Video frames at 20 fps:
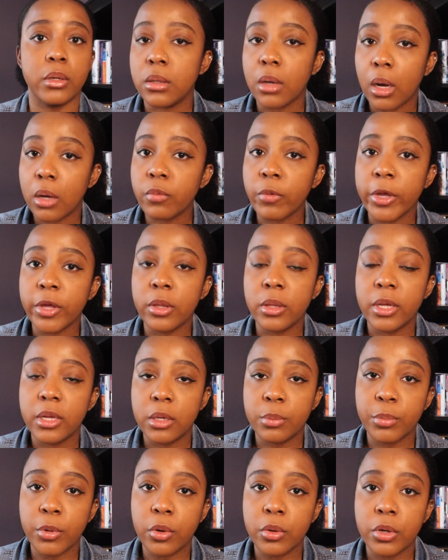
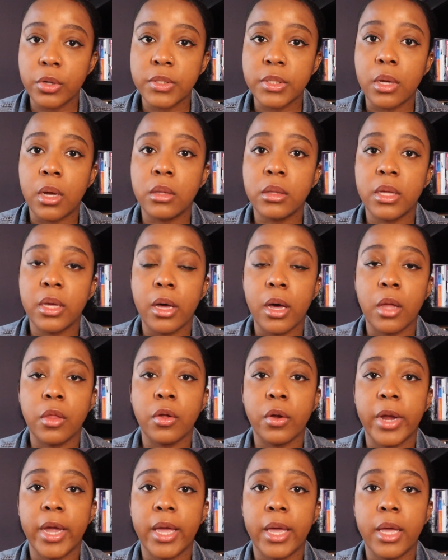Non-regulated brokers, on the
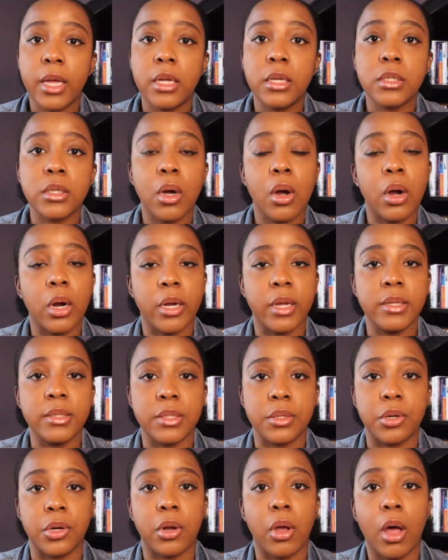other hand, are
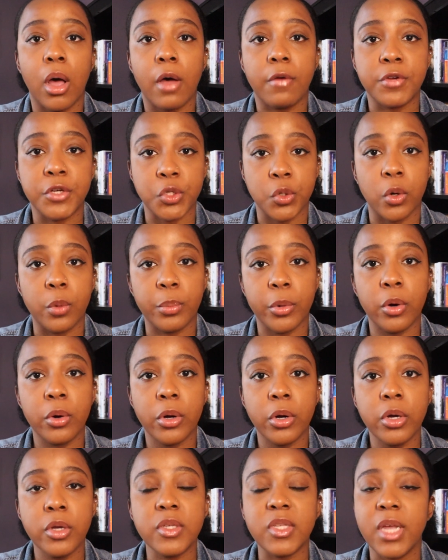considered offshore
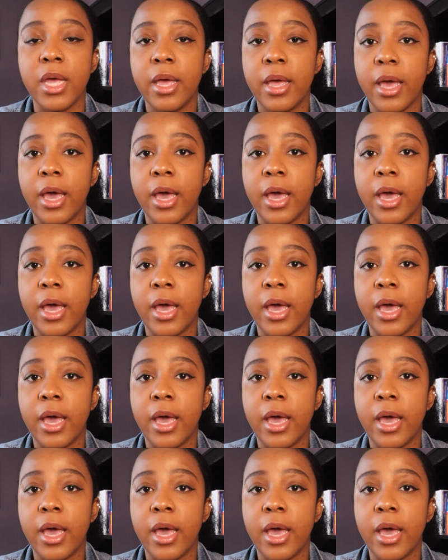brokers.